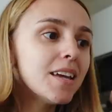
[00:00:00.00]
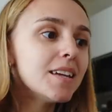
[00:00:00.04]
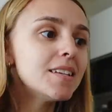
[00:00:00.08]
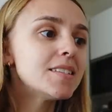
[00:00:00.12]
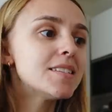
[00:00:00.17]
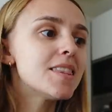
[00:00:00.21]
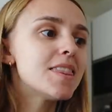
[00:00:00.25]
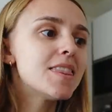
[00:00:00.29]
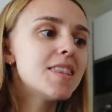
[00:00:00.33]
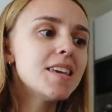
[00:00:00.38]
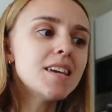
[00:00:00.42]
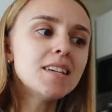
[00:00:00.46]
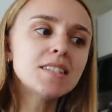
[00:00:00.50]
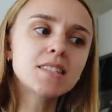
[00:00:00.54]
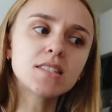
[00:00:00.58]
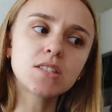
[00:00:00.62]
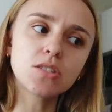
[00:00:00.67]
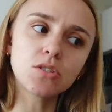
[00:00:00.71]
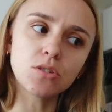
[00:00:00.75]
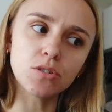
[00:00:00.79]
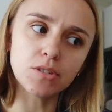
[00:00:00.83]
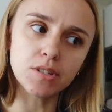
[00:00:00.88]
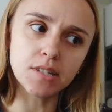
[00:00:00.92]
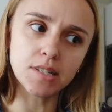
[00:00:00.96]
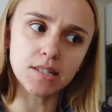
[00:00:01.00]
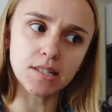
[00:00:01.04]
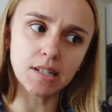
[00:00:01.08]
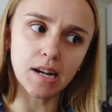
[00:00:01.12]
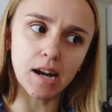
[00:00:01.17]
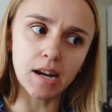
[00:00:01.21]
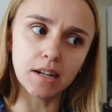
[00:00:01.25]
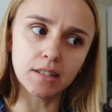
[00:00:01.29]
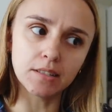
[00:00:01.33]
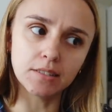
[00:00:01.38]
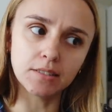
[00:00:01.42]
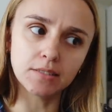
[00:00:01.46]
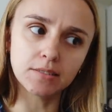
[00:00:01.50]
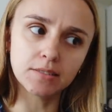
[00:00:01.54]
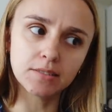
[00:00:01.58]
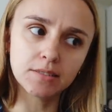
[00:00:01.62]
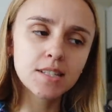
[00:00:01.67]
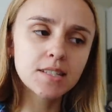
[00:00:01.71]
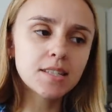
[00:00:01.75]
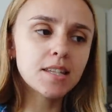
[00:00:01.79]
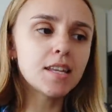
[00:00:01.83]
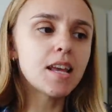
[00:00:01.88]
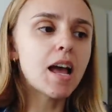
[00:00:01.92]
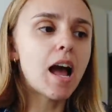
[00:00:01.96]
Is this your style?
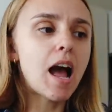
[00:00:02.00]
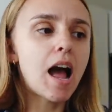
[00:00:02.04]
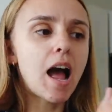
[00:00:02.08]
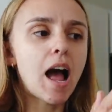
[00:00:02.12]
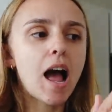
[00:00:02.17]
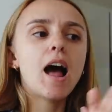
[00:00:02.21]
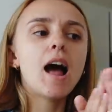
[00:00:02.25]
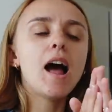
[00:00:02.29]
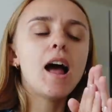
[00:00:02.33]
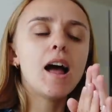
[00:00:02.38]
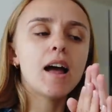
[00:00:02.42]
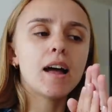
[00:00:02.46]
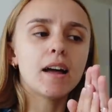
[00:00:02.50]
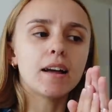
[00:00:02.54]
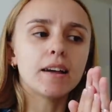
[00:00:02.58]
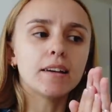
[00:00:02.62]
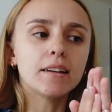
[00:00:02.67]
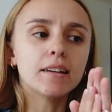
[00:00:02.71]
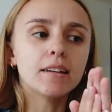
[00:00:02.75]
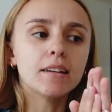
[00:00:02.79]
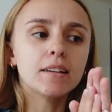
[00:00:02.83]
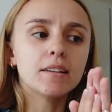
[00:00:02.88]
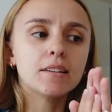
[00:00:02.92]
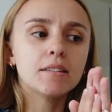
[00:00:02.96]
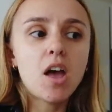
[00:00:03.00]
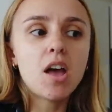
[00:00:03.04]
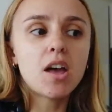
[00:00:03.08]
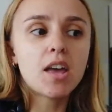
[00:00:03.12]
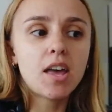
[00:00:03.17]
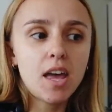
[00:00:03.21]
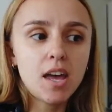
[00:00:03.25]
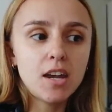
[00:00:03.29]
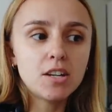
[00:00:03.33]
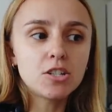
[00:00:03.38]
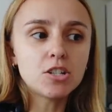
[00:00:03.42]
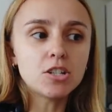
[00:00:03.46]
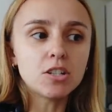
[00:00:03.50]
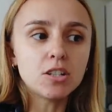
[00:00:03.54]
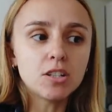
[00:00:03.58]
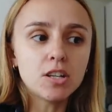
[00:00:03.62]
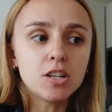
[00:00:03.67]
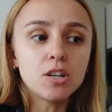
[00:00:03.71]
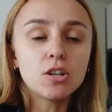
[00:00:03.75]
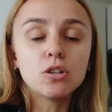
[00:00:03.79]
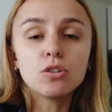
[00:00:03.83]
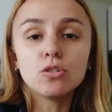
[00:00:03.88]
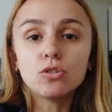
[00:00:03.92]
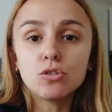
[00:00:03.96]
See, I
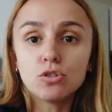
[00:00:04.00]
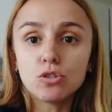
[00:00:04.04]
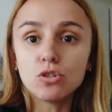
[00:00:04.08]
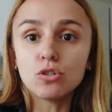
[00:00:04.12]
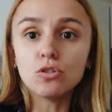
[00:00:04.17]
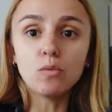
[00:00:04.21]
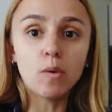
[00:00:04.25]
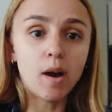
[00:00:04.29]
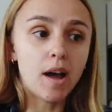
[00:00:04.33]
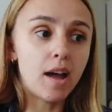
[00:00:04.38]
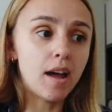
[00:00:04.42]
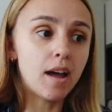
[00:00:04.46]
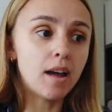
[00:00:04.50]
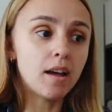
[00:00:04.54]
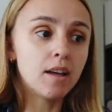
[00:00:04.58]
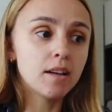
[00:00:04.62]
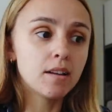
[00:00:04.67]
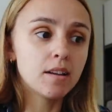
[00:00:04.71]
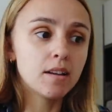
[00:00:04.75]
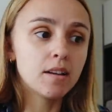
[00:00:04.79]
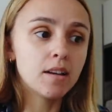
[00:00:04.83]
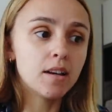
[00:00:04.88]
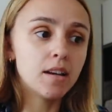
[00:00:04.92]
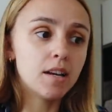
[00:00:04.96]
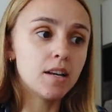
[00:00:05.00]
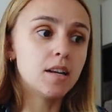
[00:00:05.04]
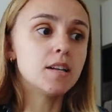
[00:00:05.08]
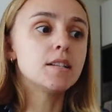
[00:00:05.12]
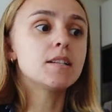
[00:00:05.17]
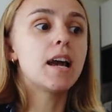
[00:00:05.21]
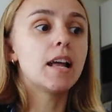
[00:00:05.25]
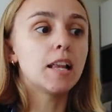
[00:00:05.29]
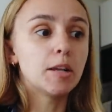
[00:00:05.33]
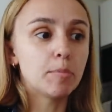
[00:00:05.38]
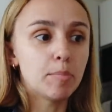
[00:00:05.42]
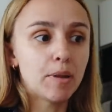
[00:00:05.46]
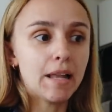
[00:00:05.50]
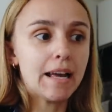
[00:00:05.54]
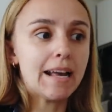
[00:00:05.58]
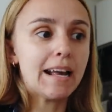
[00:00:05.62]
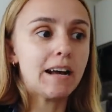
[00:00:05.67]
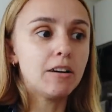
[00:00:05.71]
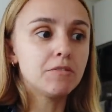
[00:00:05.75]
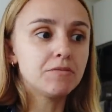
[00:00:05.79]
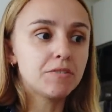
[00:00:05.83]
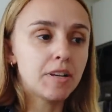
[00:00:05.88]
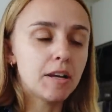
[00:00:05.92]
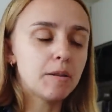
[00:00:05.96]
occasionally do wear an entirely black
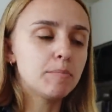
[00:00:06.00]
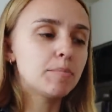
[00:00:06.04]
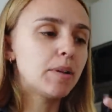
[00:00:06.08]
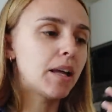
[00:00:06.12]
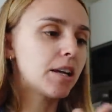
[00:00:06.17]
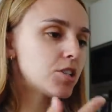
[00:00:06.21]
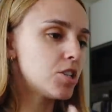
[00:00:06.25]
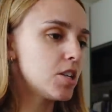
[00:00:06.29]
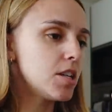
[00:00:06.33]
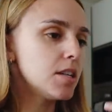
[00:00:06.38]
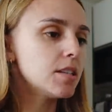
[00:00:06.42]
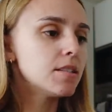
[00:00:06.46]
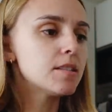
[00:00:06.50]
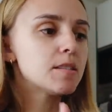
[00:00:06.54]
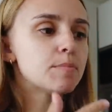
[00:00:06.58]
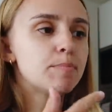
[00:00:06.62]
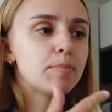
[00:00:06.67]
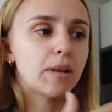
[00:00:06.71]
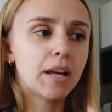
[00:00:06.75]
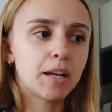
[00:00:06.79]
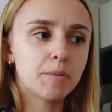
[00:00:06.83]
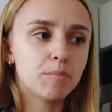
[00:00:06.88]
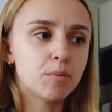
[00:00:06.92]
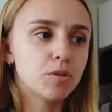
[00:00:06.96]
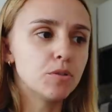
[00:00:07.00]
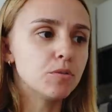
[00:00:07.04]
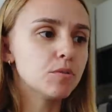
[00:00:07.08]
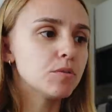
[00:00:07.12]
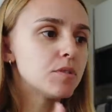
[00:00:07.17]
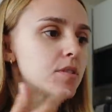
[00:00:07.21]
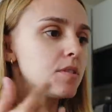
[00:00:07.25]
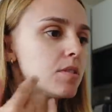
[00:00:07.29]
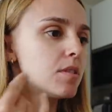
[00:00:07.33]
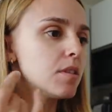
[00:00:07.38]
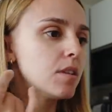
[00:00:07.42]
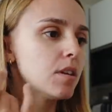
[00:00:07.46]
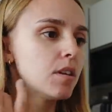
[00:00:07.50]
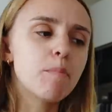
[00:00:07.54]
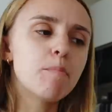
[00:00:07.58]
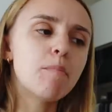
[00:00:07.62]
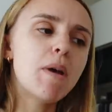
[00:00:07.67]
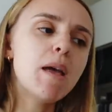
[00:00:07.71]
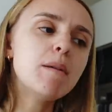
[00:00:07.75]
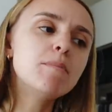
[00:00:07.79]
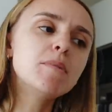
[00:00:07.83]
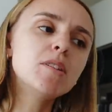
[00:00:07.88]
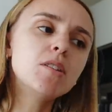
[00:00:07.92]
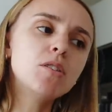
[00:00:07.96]
outfit. Black jeans, black boots,
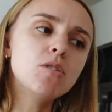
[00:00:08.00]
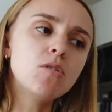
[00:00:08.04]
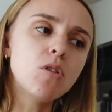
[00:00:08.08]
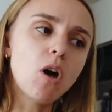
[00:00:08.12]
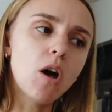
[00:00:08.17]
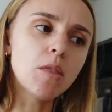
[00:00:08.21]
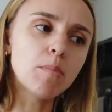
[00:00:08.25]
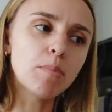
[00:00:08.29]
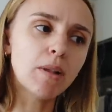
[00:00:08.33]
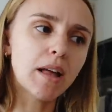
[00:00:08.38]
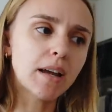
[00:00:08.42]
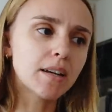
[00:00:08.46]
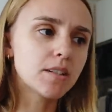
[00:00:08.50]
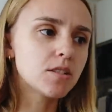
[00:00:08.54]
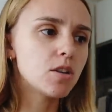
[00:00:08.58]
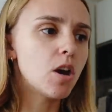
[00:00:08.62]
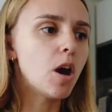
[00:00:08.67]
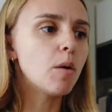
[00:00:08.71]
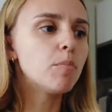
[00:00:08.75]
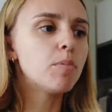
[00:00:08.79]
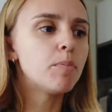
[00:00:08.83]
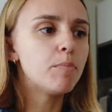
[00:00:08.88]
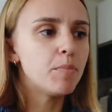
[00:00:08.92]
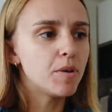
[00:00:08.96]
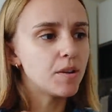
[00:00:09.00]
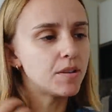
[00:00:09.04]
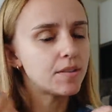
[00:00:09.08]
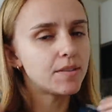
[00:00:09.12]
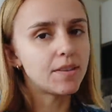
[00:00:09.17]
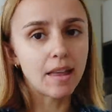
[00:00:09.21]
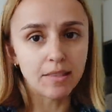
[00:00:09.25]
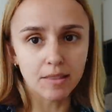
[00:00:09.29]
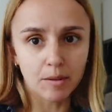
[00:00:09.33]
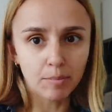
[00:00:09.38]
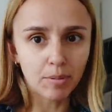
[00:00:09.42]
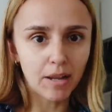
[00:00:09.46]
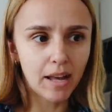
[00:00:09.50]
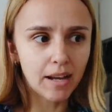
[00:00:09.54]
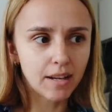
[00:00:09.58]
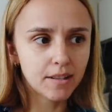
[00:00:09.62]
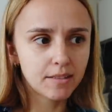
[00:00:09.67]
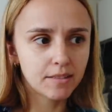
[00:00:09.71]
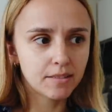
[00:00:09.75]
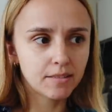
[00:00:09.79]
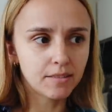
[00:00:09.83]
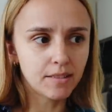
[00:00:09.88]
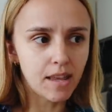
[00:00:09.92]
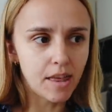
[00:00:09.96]
maybe not the black top, but then the black
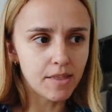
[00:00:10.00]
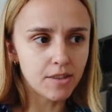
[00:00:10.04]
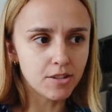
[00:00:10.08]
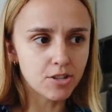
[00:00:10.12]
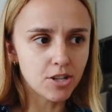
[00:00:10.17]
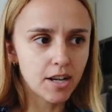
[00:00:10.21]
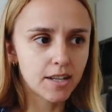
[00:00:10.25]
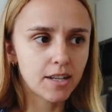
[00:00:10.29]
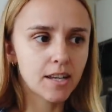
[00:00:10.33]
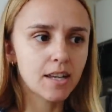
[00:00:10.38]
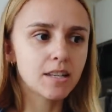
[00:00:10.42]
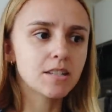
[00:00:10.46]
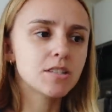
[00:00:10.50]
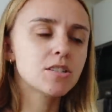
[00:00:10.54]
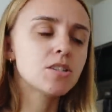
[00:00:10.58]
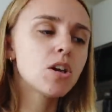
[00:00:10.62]
leather jacket.